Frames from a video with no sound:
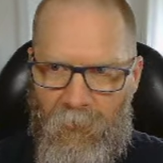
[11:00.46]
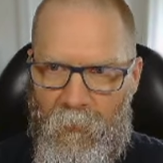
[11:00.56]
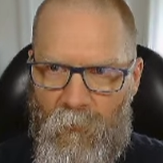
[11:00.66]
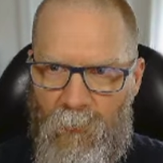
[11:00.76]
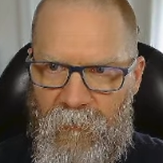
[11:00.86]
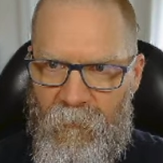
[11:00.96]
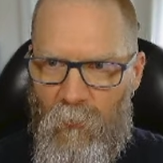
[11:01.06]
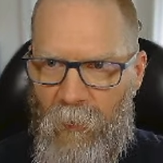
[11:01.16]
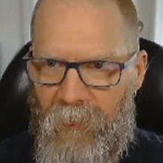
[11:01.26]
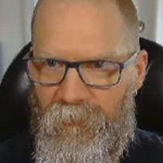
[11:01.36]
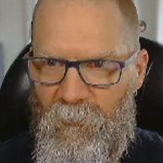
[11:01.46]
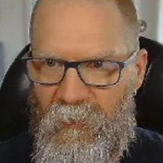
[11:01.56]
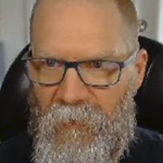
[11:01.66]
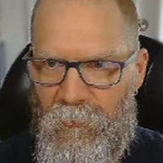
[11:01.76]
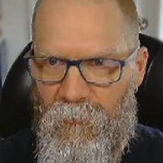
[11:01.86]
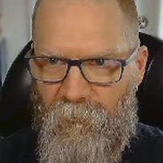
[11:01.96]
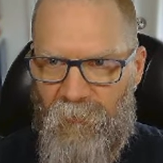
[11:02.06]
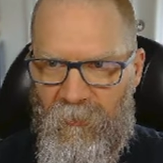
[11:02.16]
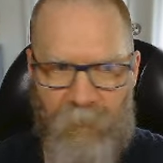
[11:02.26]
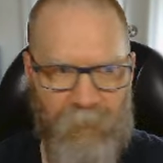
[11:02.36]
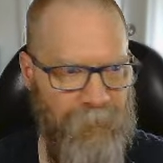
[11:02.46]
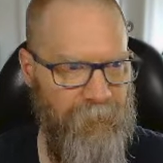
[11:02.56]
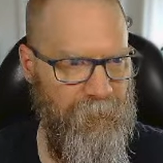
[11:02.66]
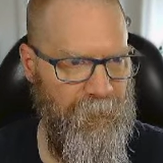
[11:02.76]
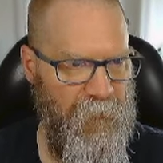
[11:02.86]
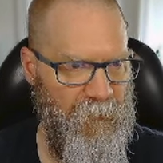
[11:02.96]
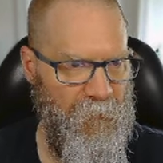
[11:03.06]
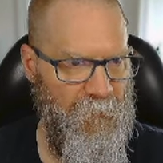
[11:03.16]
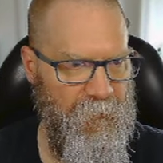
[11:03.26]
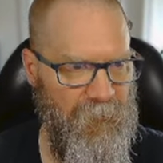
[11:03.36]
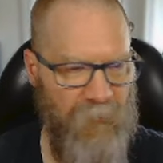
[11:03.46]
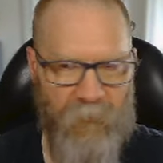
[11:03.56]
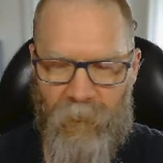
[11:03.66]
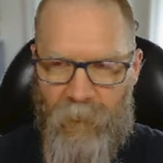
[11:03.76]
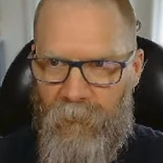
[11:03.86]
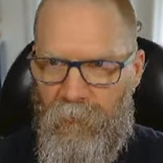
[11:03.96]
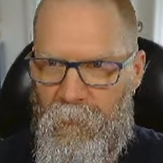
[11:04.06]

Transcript: We do want it to be encrypted, so we'll say true.